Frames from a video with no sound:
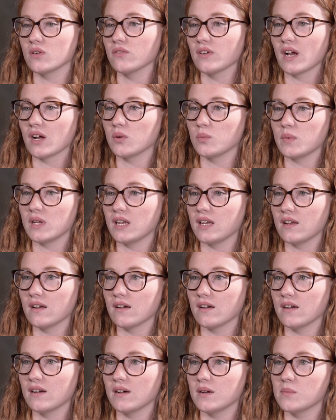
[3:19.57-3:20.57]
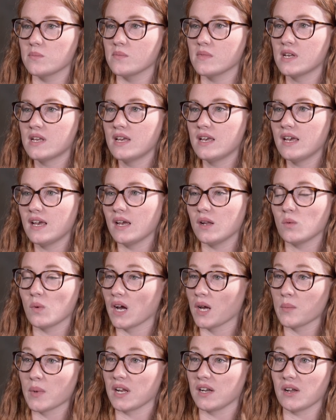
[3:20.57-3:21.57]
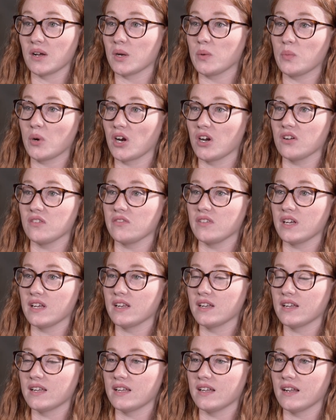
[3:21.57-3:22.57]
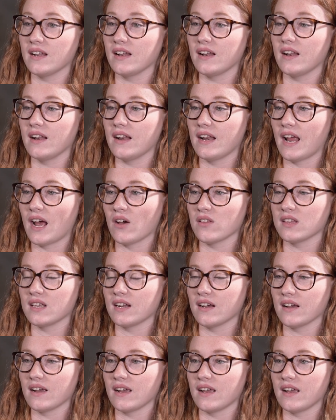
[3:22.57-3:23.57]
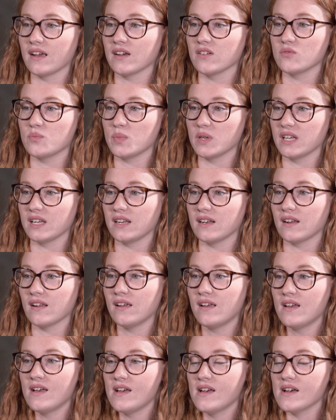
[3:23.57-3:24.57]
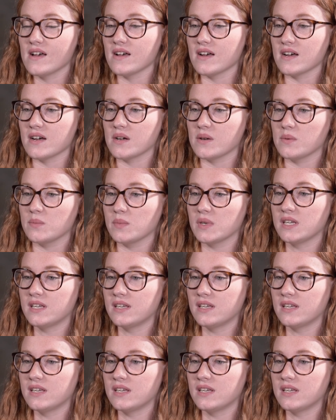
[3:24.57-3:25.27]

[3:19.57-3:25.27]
around me? Um, and why am I not a part of it? And now that I have been um,